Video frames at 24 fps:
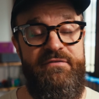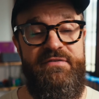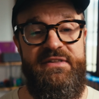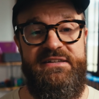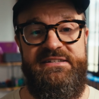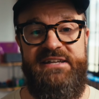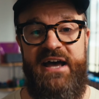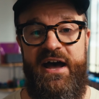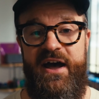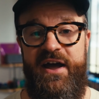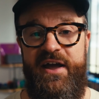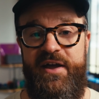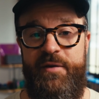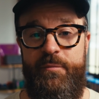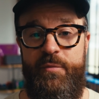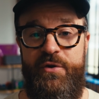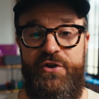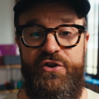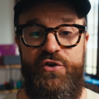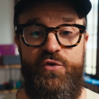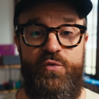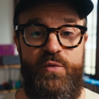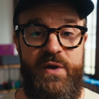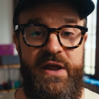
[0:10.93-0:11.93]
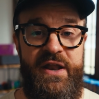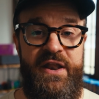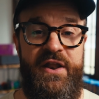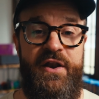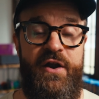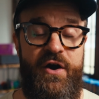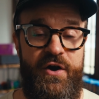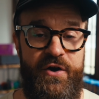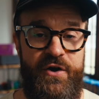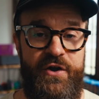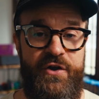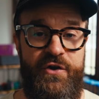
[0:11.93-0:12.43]
of the time when you read an
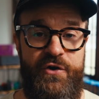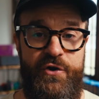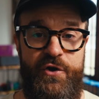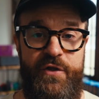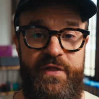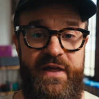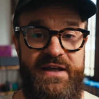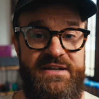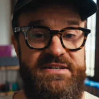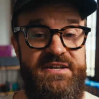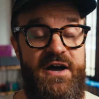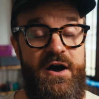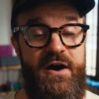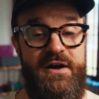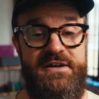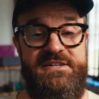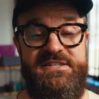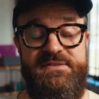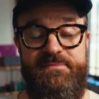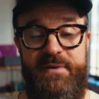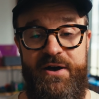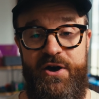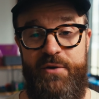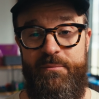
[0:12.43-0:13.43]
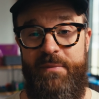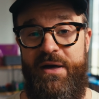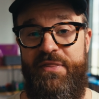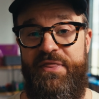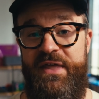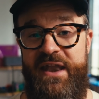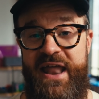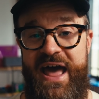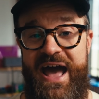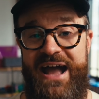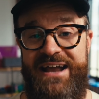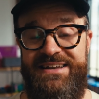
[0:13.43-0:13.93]
article that talks about
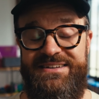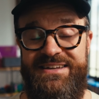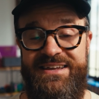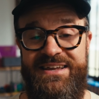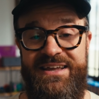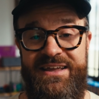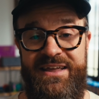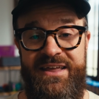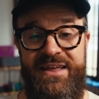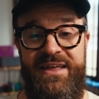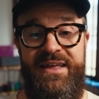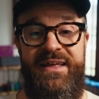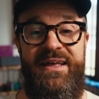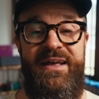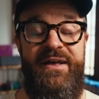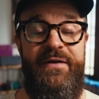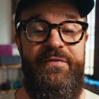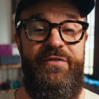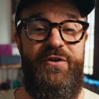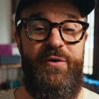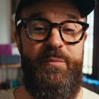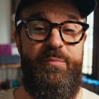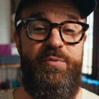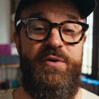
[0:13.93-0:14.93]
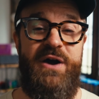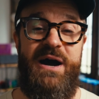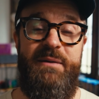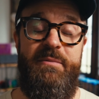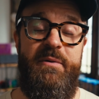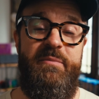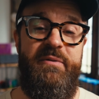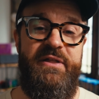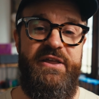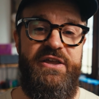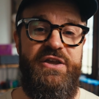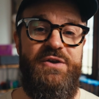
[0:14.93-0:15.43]
method acting, they're
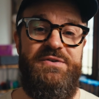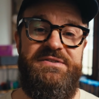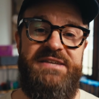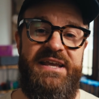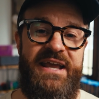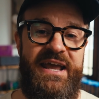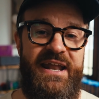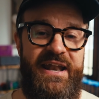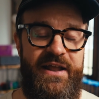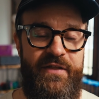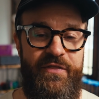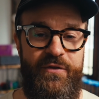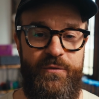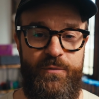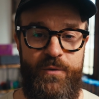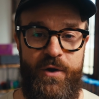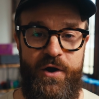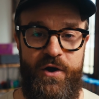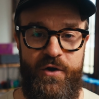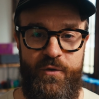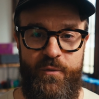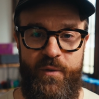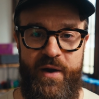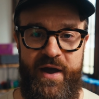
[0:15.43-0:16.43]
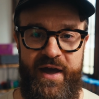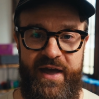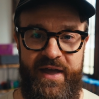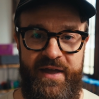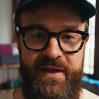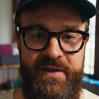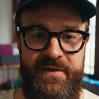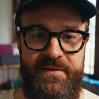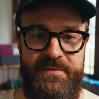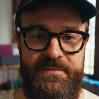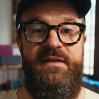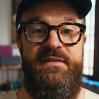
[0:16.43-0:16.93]
probably using it in the wrong way.
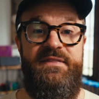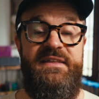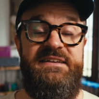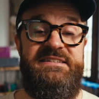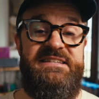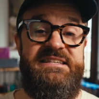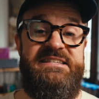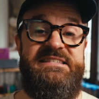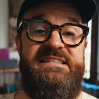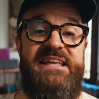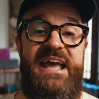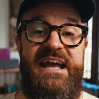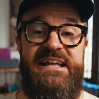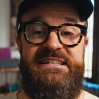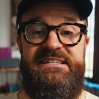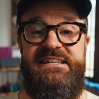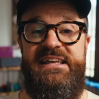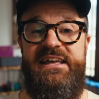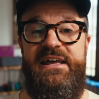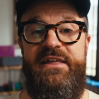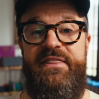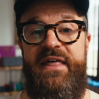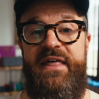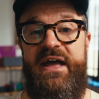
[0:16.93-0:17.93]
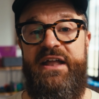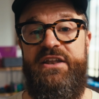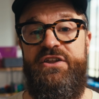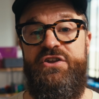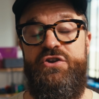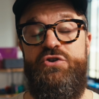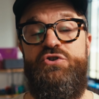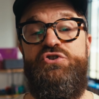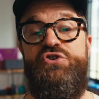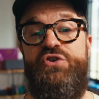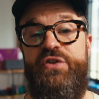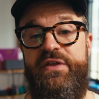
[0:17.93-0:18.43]
This is the idea that
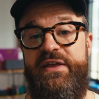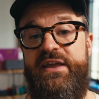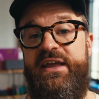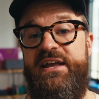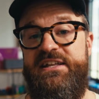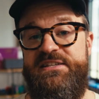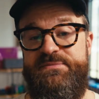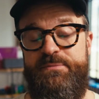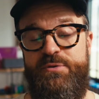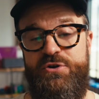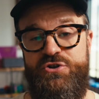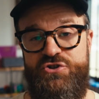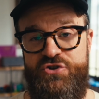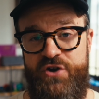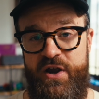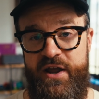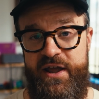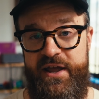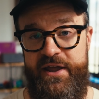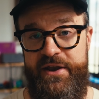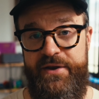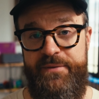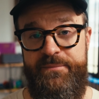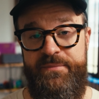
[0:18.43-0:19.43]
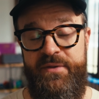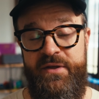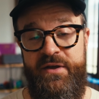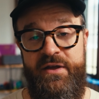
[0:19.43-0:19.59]
usually gets portrayed.